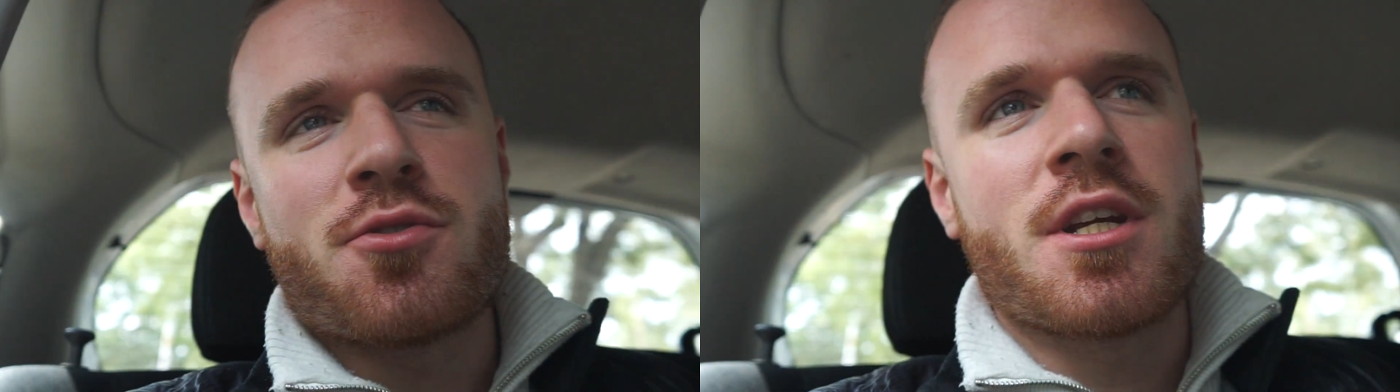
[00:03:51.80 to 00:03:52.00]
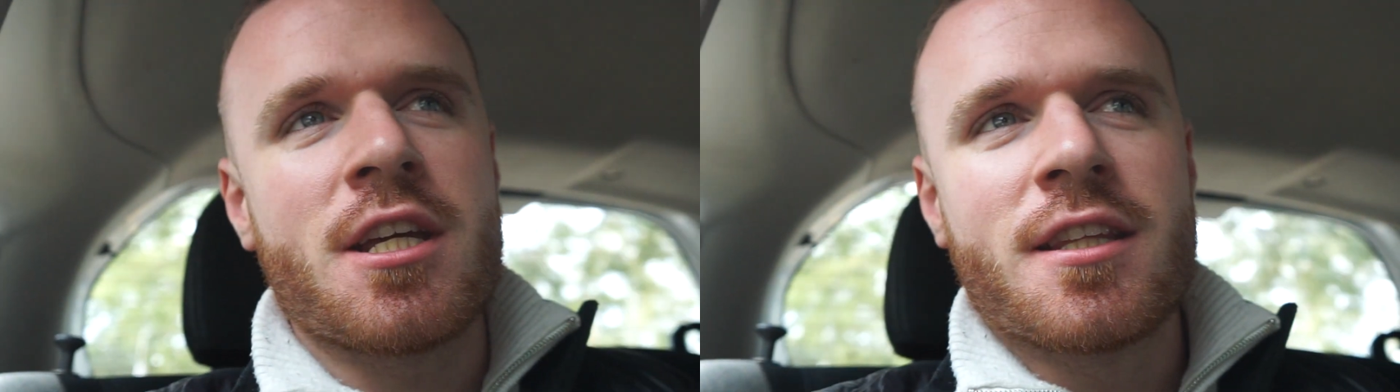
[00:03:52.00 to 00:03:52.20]

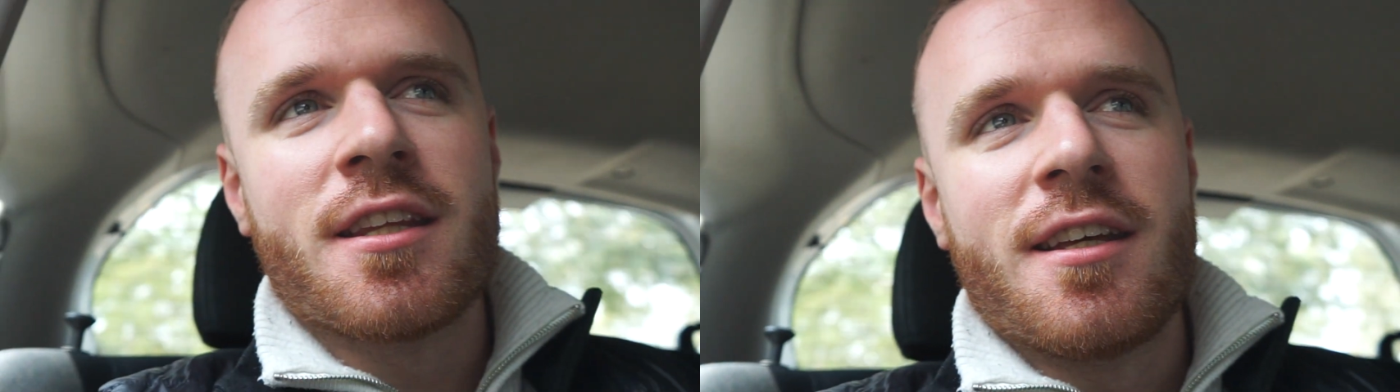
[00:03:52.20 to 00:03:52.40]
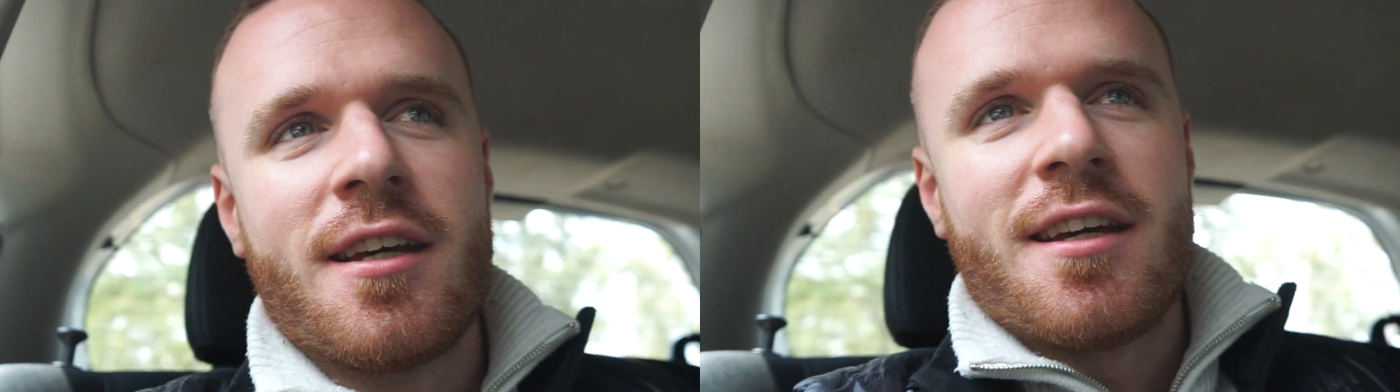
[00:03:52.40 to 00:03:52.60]
rate,
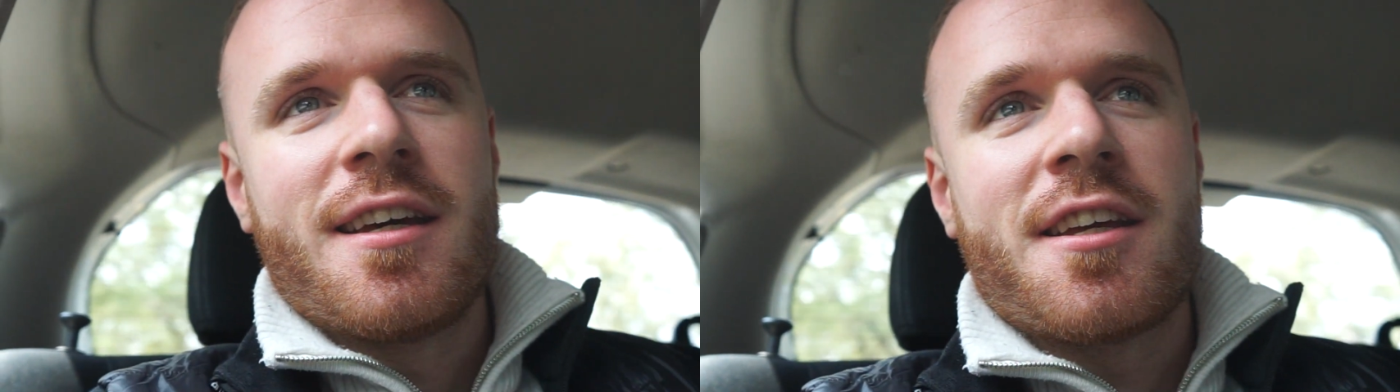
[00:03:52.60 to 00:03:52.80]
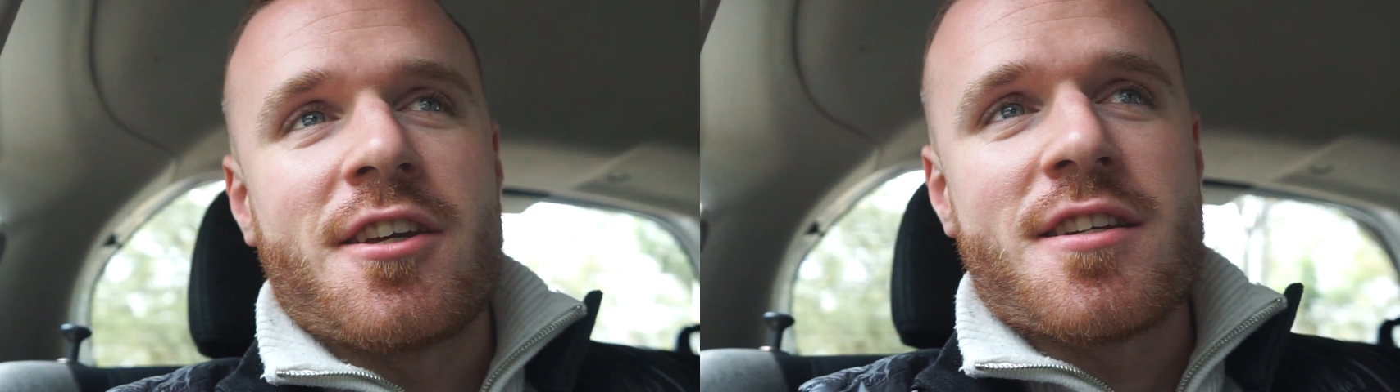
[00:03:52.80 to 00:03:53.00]

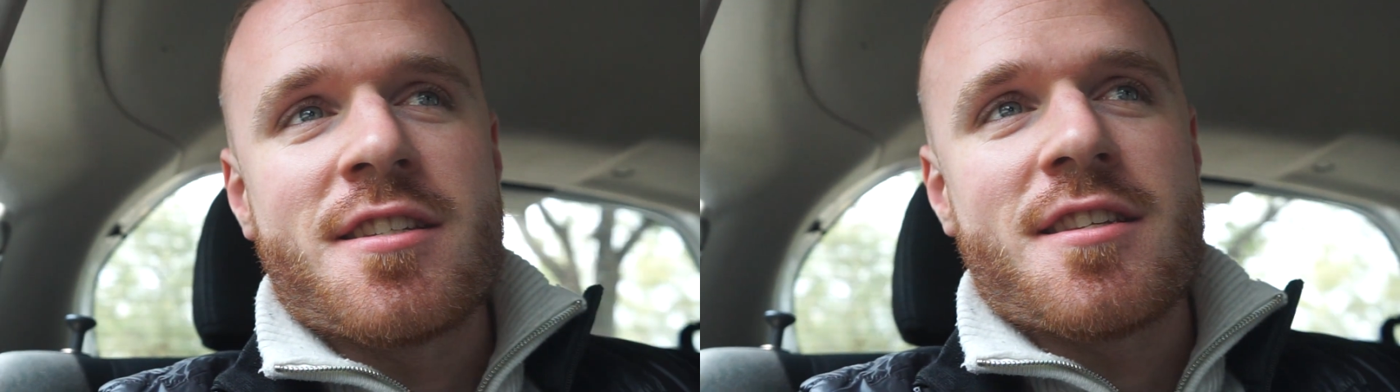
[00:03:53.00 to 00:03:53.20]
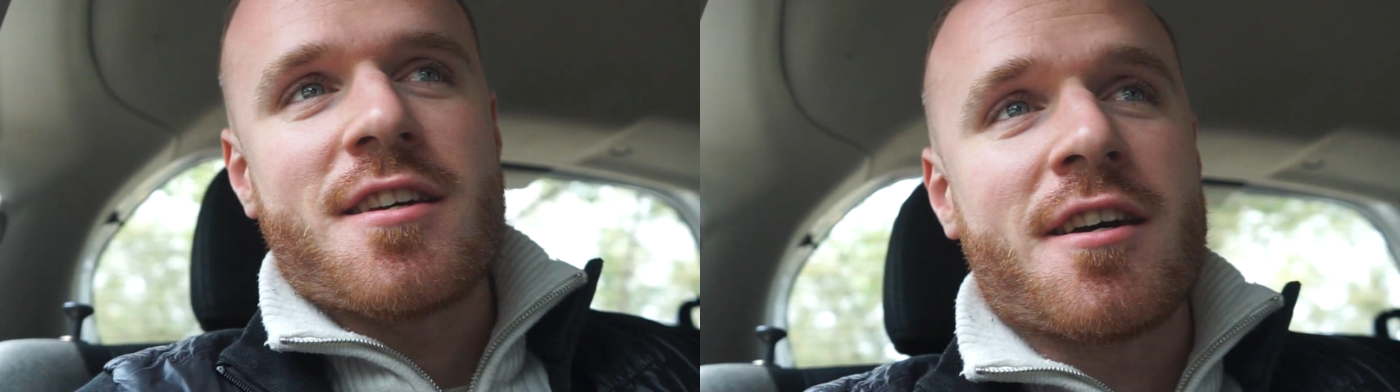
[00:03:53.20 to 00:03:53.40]

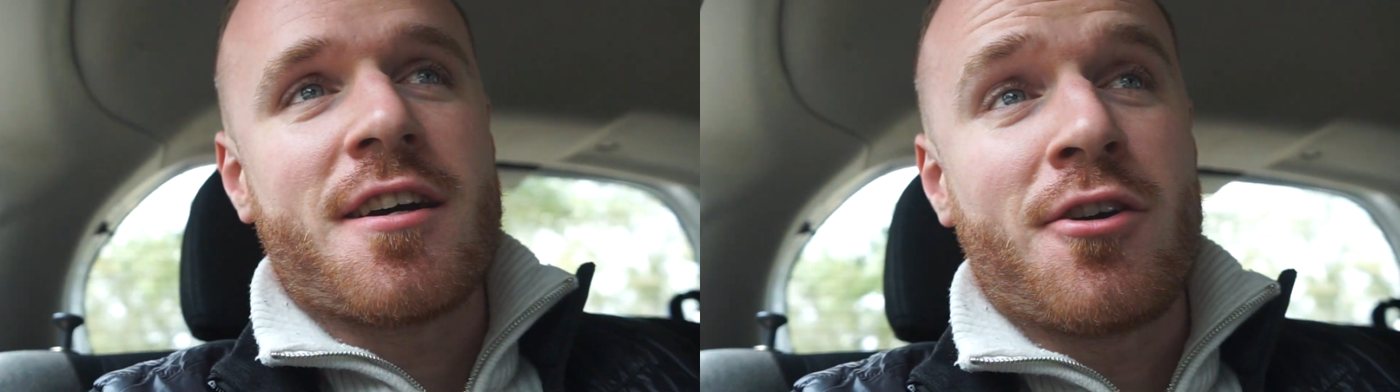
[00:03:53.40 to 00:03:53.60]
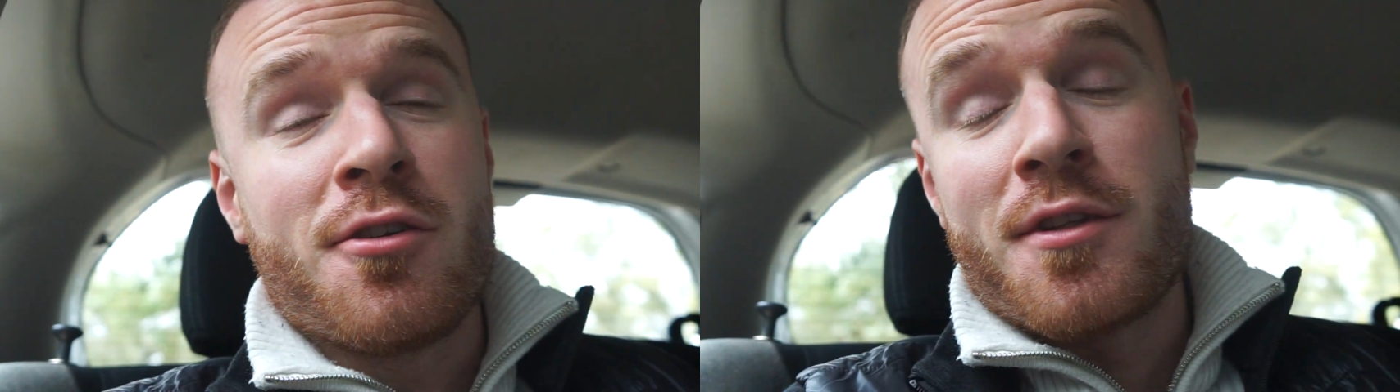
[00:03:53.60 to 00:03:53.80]
because
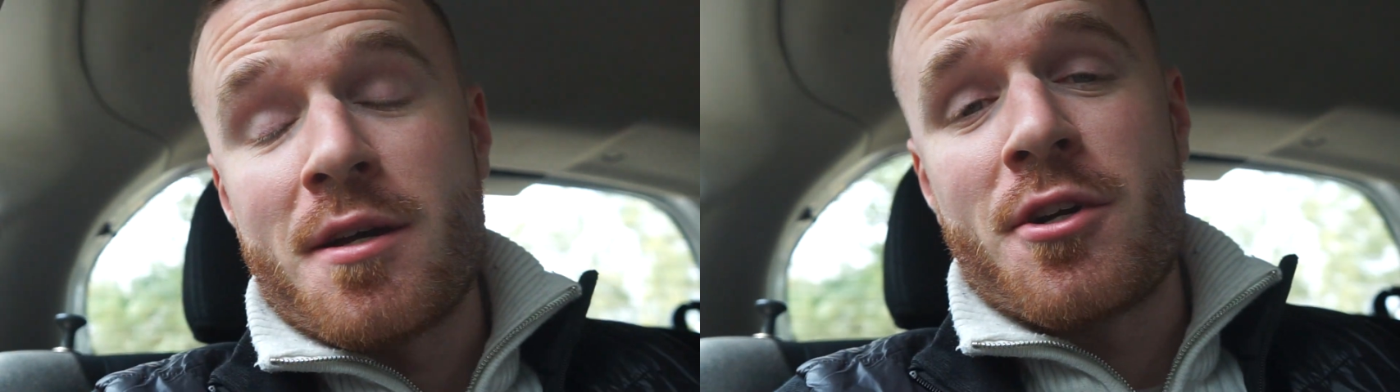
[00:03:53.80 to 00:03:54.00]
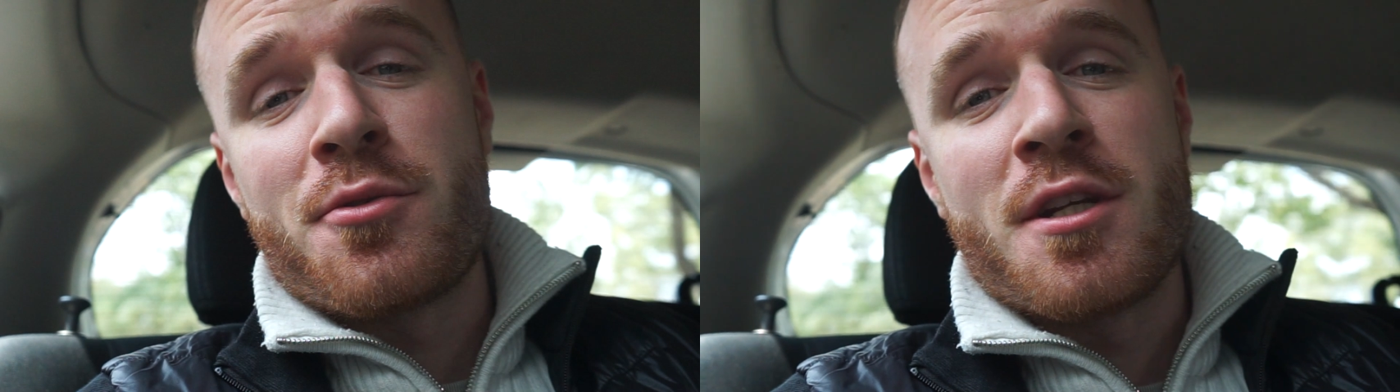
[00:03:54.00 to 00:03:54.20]
all of
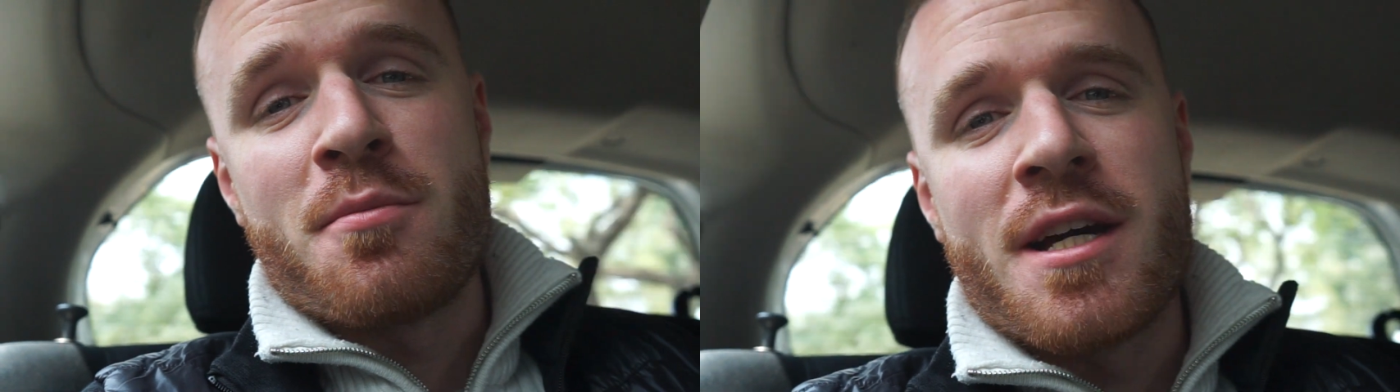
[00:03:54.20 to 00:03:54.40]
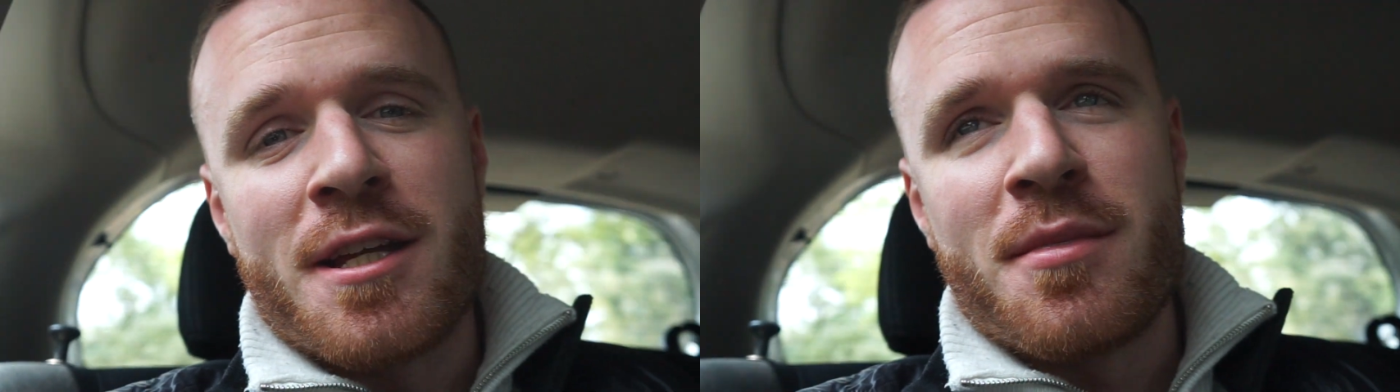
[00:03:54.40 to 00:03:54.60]
them are really
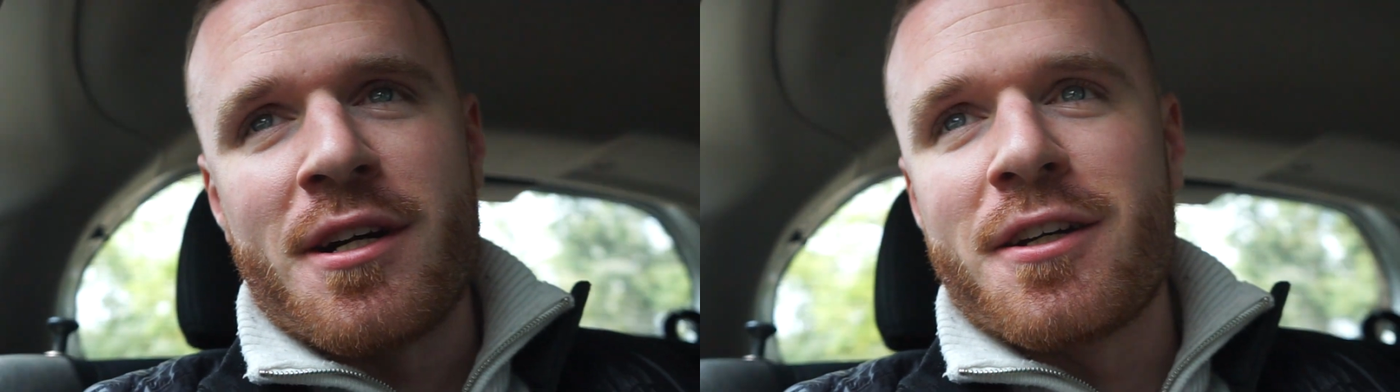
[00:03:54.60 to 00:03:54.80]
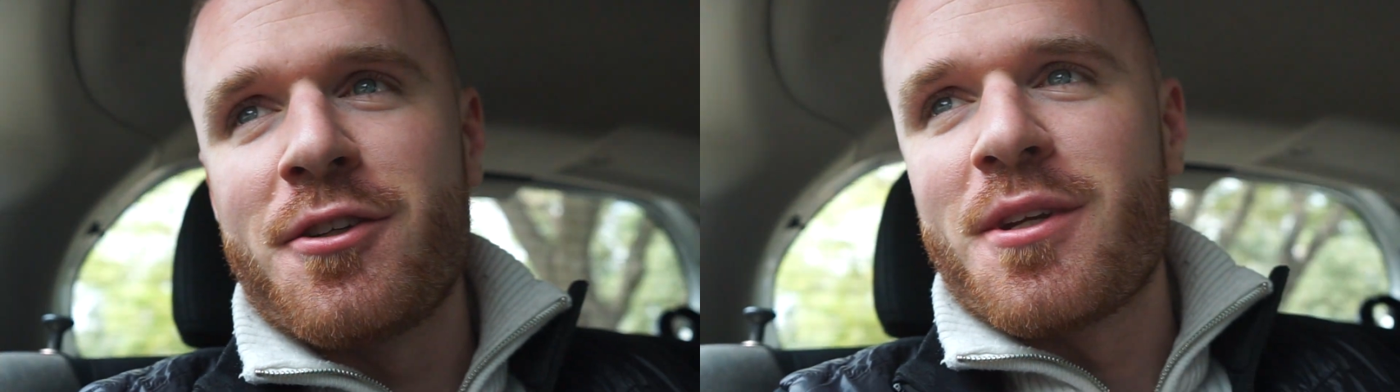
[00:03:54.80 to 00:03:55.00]
bad,
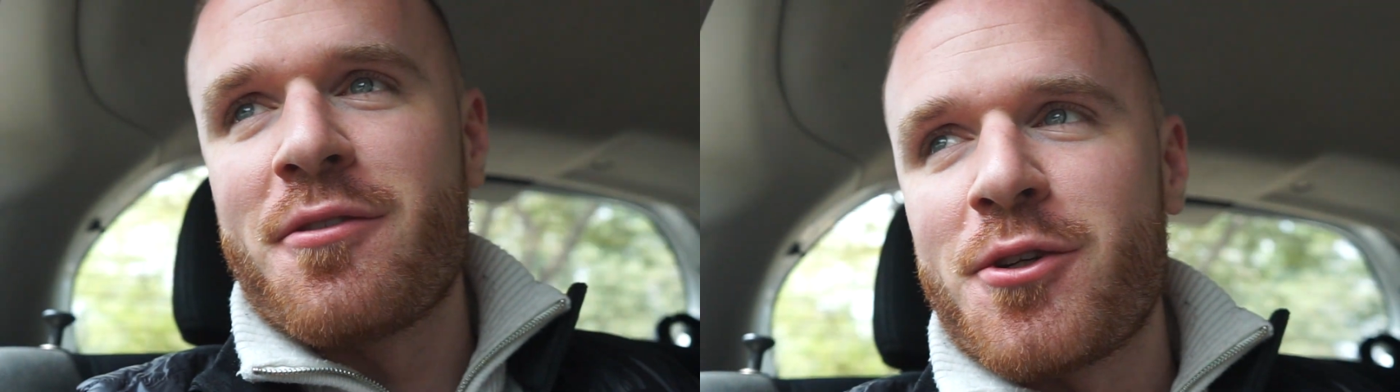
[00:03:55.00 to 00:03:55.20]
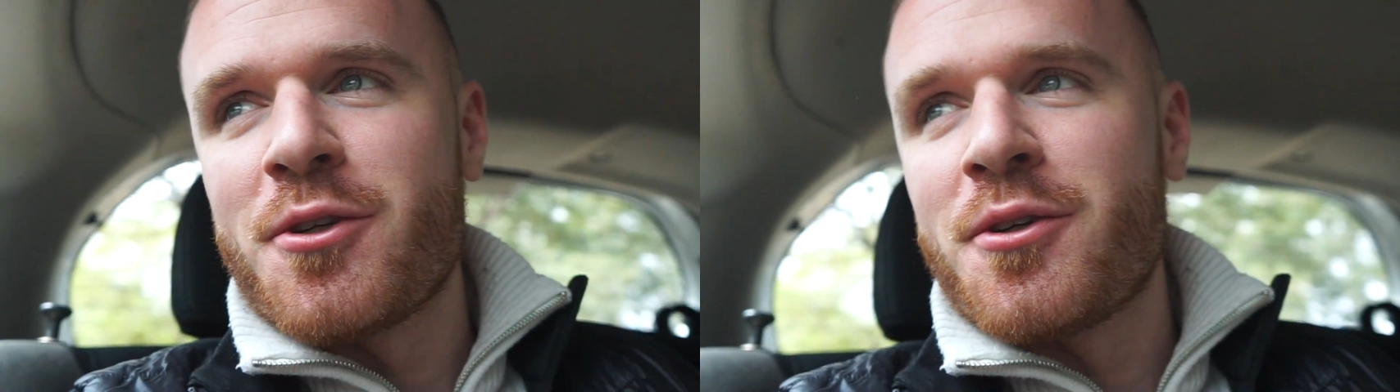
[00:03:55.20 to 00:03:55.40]
but you
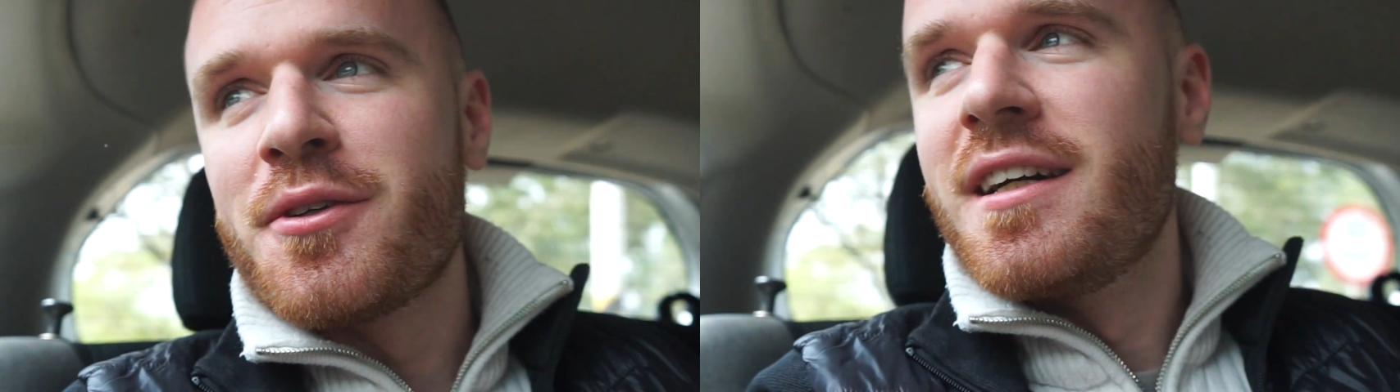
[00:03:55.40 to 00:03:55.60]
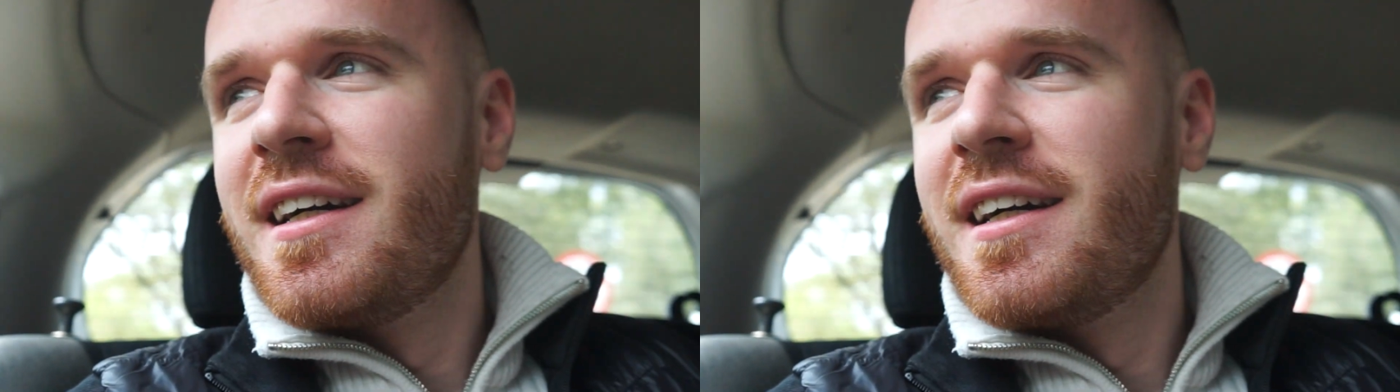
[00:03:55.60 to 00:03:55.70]
never know.